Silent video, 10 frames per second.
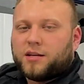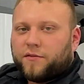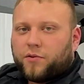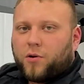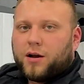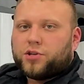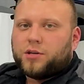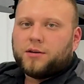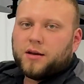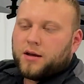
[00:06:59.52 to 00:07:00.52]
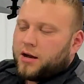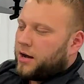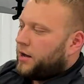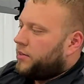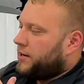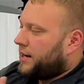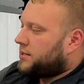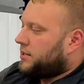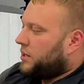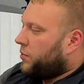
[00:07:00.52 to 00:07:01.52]
again for watching. The
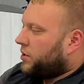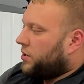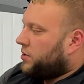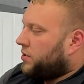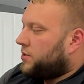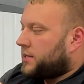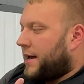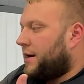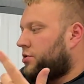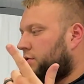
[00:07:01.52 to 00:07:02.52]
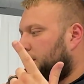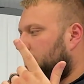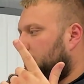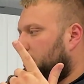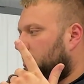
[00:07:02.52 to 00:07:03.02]
next thing that we're going to do is actually